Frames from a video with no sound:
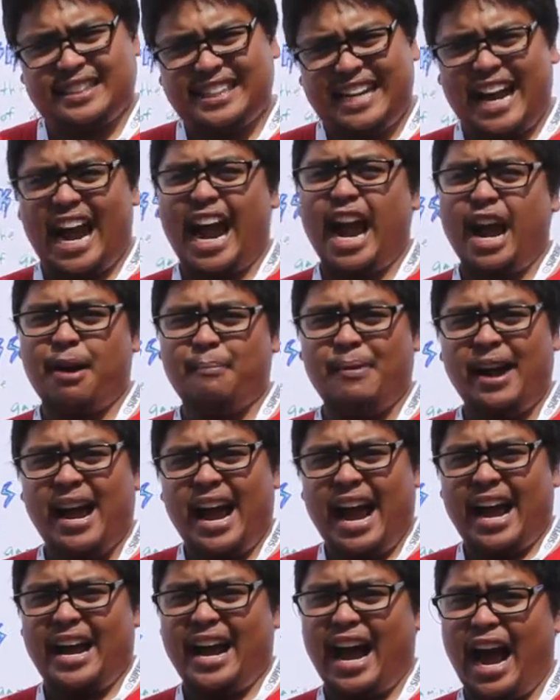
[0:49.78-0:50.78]
game
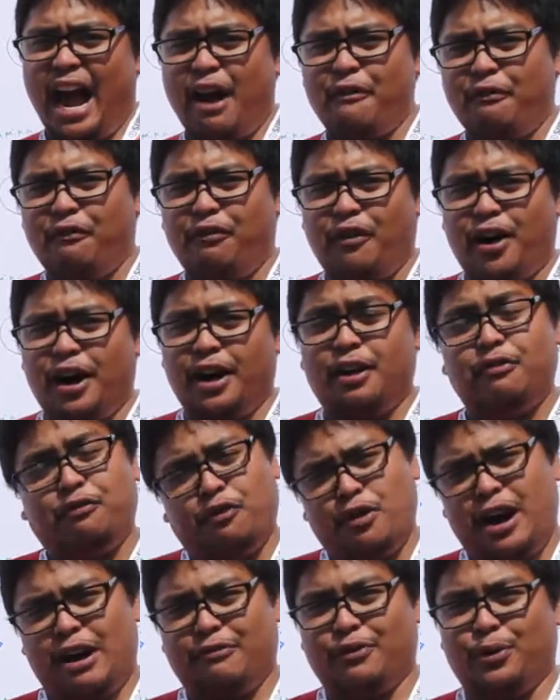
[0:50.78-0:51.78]
and have fun
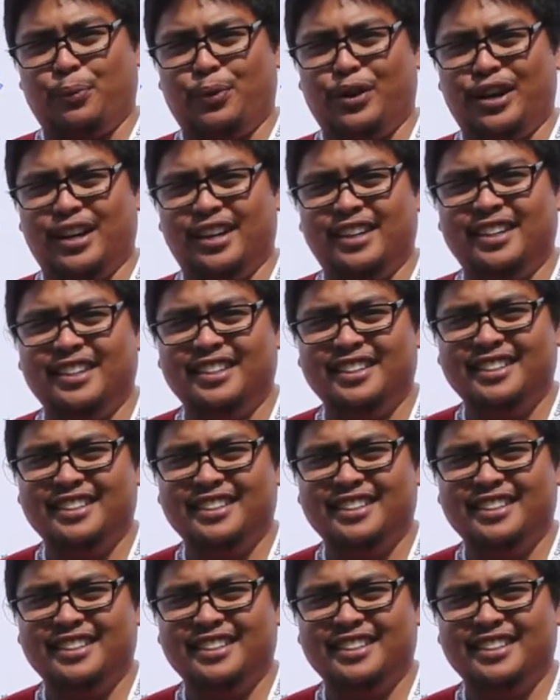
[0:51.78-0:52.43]
for everyone.